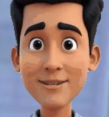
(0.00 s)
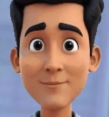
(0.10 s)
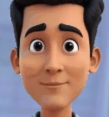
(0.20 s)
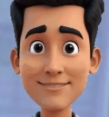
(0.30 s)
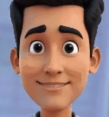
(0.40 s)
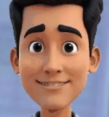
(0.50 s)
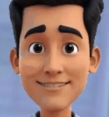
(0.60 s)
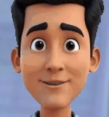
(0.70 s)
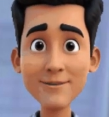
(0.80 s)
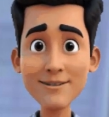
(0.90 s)
In case
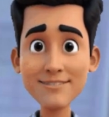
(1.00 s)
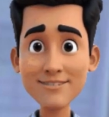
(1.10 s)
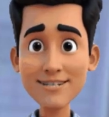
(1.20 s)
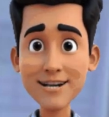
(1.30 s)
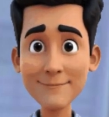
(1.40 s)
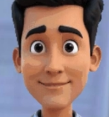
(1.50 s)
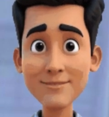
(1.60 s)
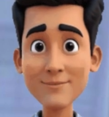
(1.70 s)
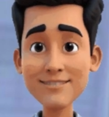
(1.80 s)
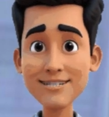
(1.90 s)
of respiratory
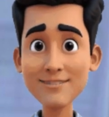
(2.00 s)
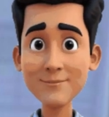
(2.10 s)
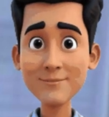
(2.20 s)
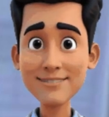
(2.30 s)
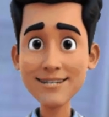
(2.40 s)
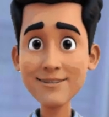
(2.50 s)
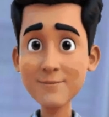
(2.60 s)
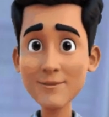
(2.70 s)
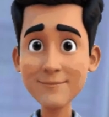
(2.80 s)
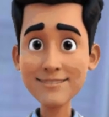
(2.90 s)
symptoms, a
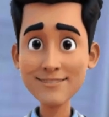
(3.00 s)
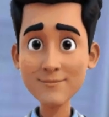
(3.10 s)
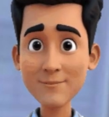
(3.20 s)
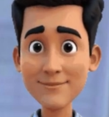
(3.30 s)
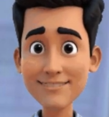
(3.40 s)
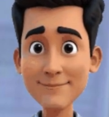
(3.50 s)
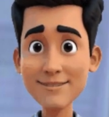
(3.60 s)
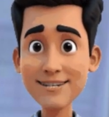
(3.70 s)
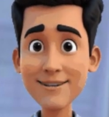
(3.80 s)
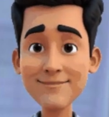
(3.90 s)
COVID-19 test may
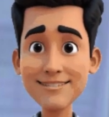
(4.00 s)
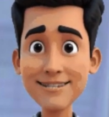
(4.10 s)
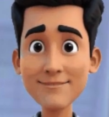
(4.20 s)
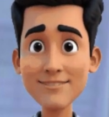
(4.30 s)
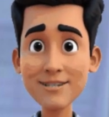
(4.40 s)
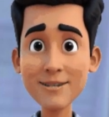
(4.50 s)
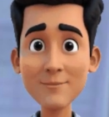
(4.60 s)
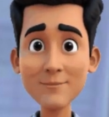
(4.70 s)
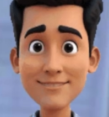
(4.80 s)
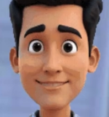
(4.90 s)
be done for
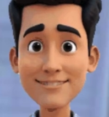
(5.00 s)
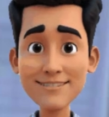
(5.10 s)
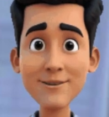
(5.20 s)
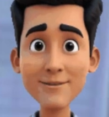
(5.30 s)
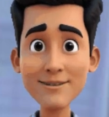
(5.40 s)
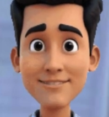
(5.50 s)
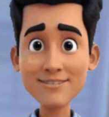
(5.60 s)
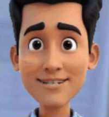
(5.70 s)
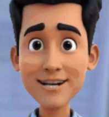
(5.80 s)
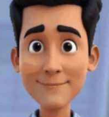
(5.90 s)
confirmation.
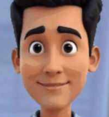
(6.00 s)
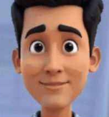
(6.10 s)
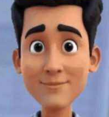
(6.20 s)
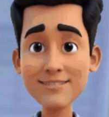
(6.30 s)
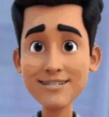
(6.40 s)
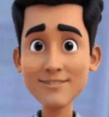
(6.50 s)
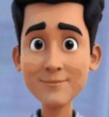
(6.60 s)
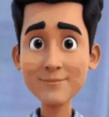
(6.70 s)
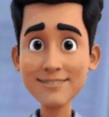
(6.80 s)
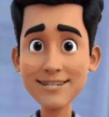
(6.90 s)
These tests
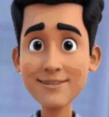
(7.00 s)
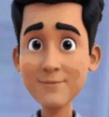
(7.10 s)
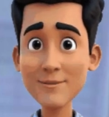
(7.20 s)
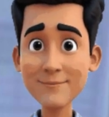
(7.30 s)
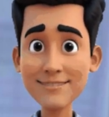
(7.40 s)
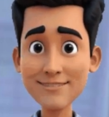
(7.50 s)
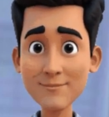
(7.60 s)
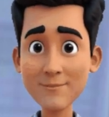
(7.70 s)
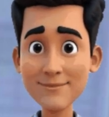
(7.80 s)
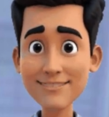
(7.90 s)
help rule out
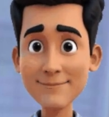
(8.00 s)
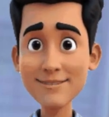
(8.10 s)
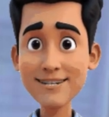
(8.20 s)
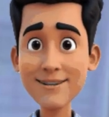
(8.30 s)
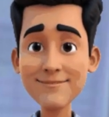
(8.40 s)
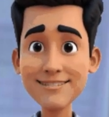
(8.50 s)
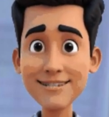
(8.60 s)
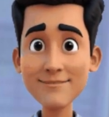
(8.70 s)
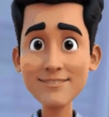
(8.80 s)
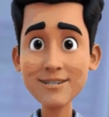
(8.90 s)
serious infections and
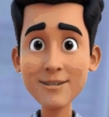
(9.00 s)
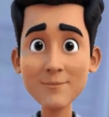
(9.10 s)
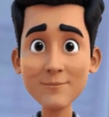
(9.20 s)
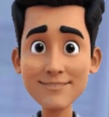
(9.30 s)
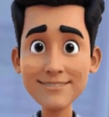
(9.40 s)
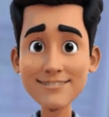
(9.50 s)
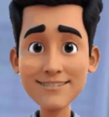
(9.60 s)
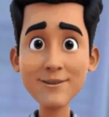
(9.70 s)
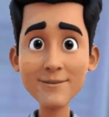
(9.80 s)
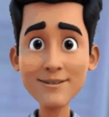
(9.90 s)
decide the right treatment.